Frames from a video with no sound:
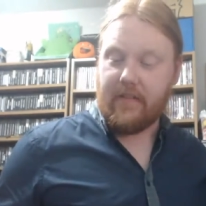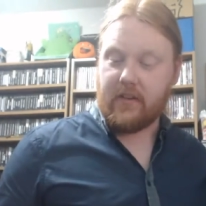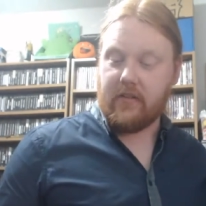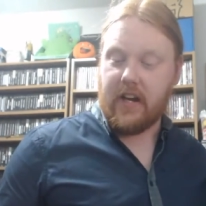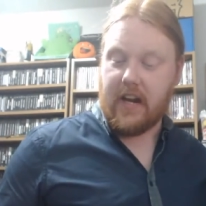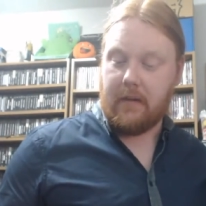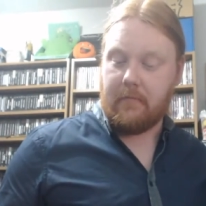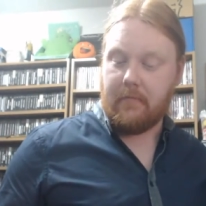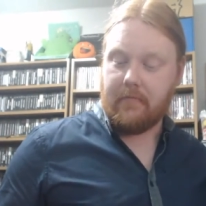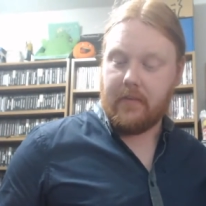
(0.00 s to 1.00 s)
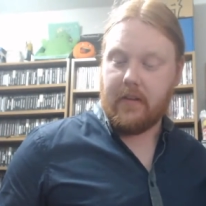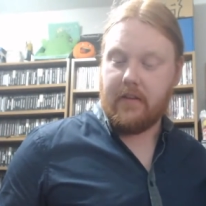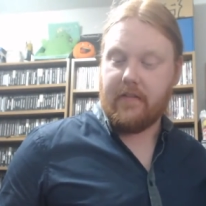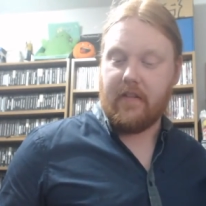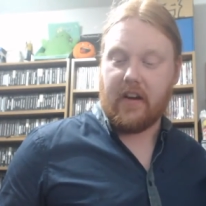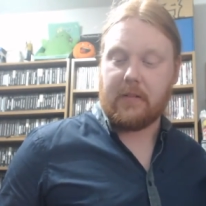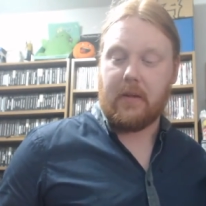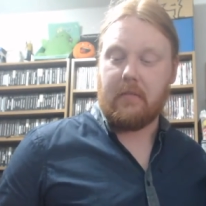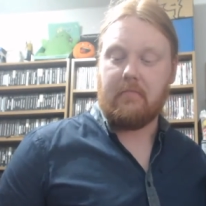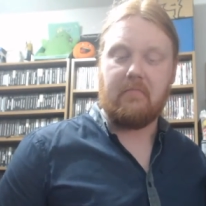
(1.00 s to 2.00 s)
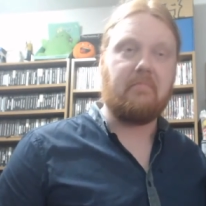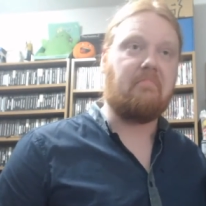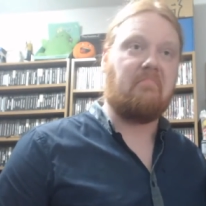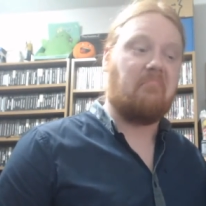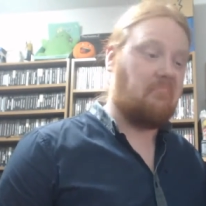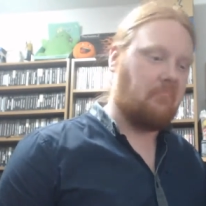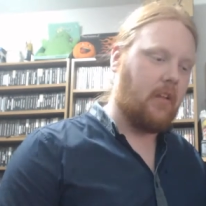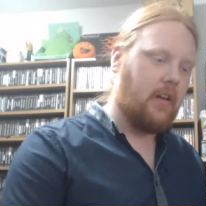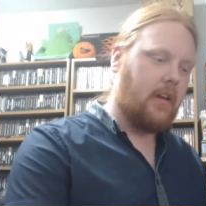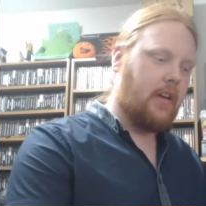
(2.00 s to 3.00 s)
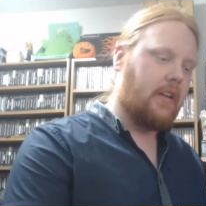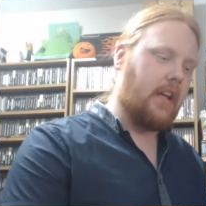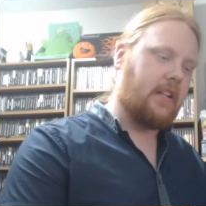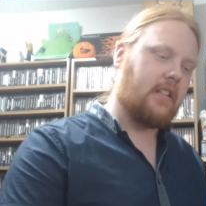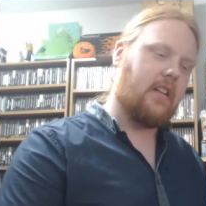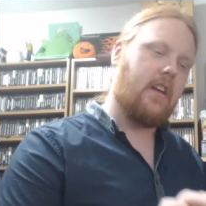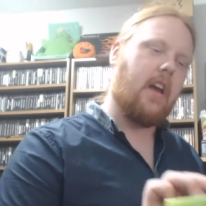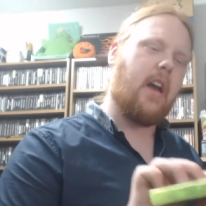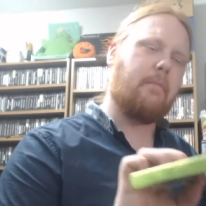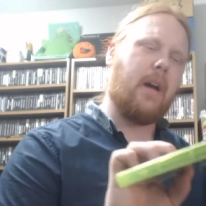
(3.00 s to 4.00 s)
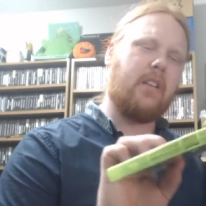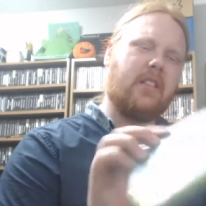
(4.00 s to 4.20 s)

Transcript: official game for X-Men. Next, Battle